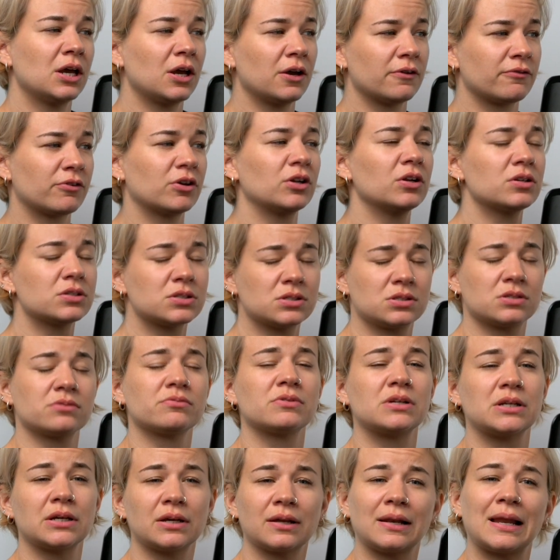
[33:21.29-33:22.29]
freelancers are
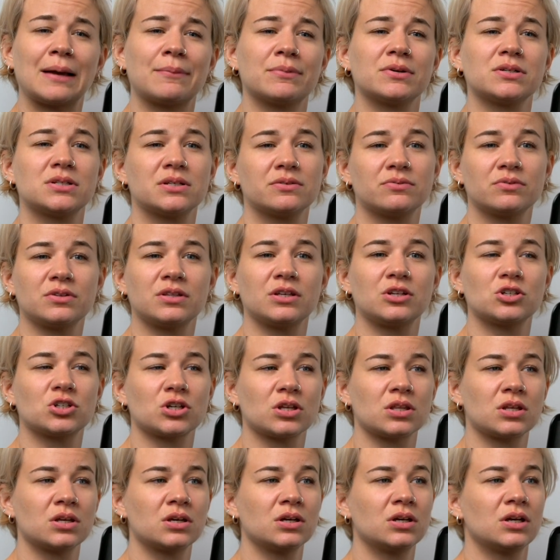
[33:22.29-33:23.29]
really collaborative with each
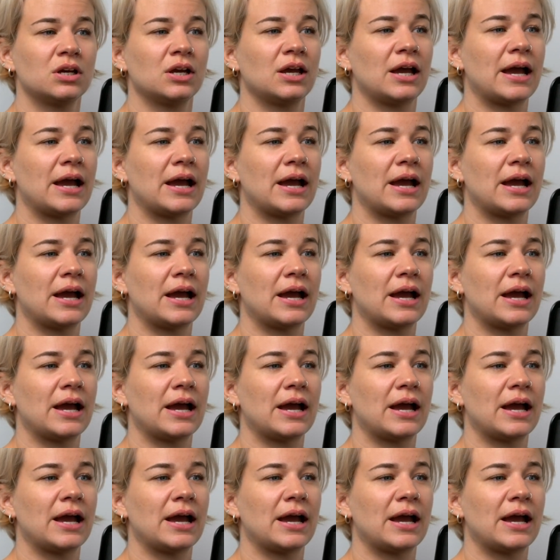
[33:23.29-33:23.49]
other,